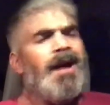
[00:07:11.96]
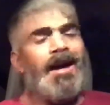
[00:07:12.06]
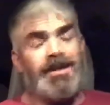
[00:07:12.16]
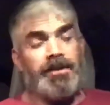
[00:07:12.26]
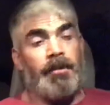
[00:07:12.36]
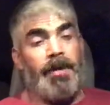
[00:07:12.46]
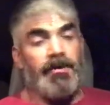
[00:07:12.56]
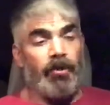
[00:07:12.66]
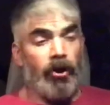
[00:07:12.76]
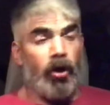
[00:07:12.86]
I guess it
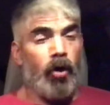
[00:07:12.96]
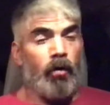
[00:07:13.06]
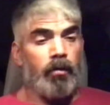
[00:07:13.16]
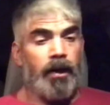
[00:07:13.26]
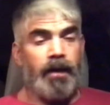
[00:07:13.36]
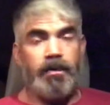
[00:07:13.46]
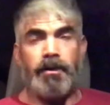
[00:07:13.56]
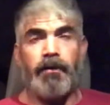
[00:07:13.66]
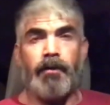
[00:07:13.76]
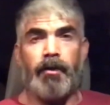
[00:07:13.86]
depends on your goal, right?
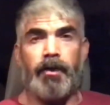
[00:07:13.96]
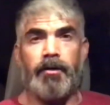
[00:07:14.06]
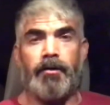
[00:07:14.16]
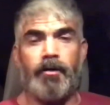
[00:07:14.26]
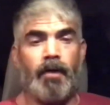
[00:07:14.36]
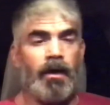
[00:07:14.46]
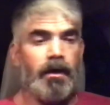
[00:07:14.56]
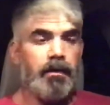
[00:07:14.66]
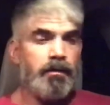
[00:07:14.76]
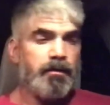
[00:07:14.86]
If you're looking
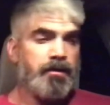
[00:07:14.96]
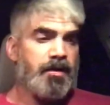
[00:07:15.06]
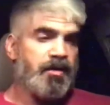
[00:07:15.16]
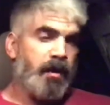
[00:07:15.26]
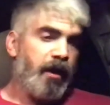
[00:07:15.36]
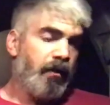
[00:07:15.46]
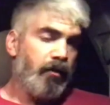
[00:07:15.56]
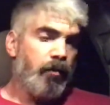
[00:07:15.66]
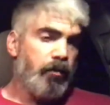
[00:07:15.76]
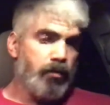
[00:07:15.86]
to
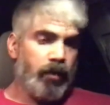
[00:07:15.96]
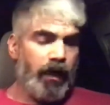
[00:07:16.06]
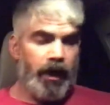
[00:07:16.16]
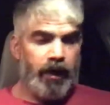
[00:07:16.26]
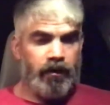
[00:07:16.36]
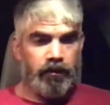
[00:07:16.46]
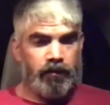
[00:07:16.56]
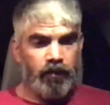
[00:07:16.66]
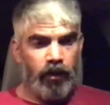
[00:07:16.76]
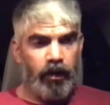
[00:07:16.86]
sustain, lose, or gain,
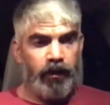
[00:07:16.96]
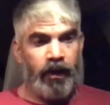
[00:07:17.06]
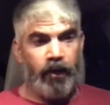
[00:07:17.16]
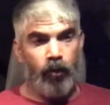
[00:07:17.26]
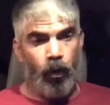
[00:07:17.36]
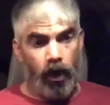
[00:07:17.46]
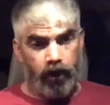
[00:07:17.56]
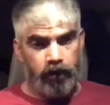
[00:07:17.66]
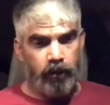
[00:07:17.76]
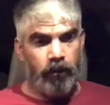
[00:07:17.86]
and gain
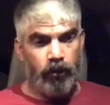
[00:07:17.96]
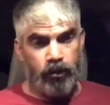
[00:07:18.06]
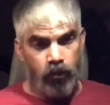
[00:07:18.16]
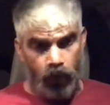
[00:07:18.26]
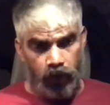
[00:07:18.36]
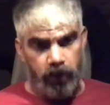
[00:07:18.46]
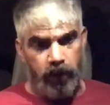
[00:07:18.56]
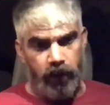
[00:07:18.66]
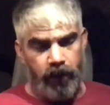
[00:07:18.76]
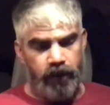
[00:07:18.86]
what, and lose what,
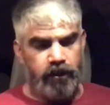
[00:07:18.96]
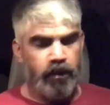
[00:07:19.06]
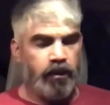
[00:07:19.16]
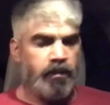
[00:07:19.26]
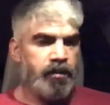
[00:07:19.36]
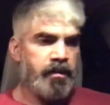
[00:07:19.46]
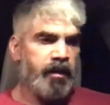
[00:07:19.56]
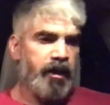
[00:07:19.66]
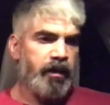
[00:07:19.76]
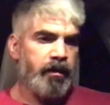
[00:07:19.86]
and
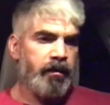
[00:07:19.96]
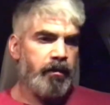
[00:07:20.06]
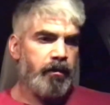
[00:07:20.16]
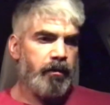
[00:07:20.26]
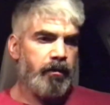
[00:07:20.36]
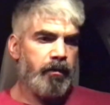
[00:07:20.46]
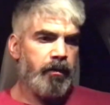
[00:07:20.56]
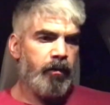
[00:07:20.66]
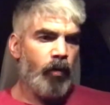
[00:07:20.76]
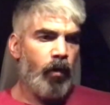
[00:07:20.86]
sustain
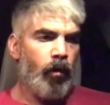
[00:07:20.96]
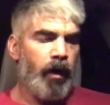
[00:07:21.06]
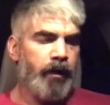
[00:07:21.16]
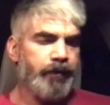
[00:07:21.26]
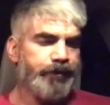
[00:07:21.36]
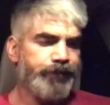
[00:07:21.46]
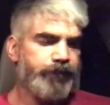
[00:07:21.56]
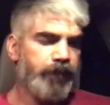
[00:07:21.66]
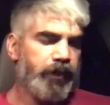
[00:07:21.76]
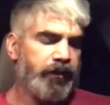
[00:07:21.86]
in what way.
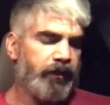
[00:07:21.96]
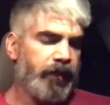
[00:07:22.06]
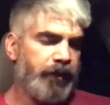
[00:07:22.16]
But,